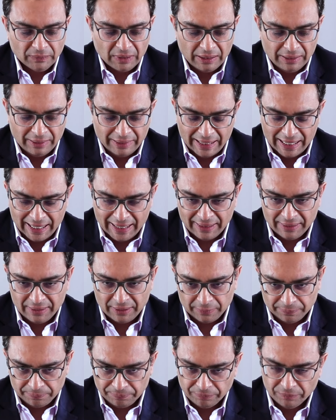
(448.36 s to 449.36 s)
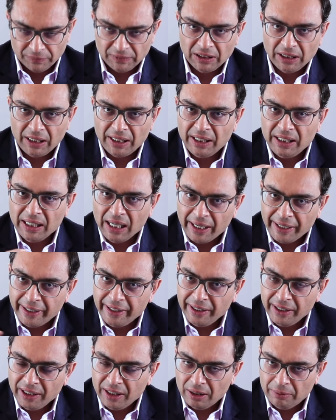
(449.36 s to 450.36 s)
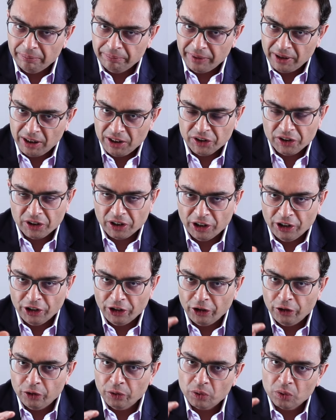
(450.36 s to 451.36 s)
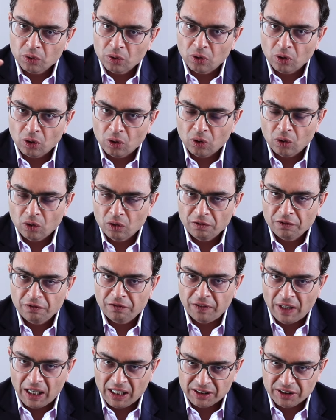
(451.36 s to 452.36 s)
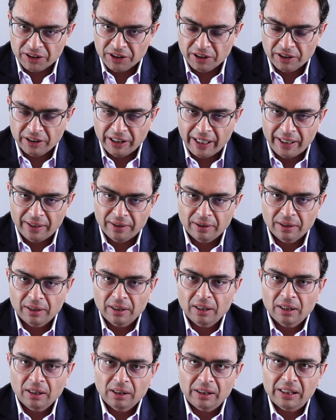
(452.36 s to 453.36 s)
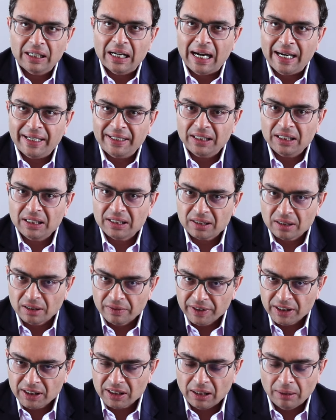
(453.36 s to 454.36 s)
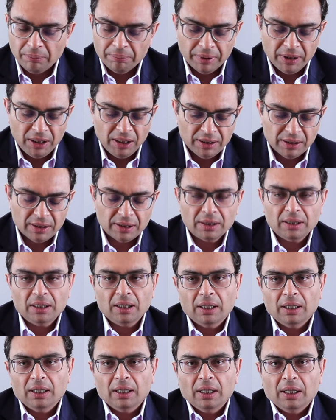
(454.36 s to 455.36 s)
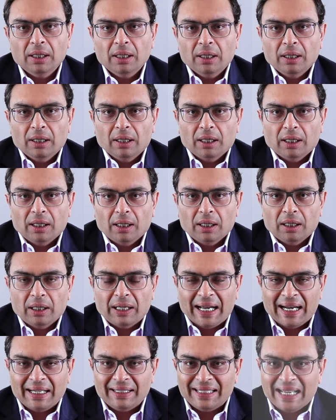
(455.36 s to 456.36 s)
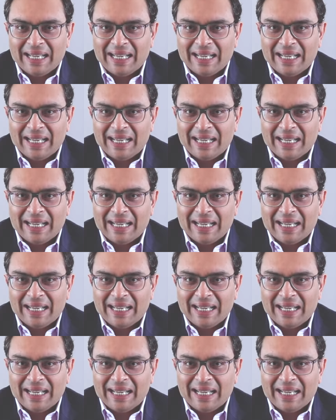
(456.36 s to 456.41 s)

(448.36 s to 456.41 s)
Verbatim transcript: that the ER&D companies continue to grow faster than the IT service companies. Uh, and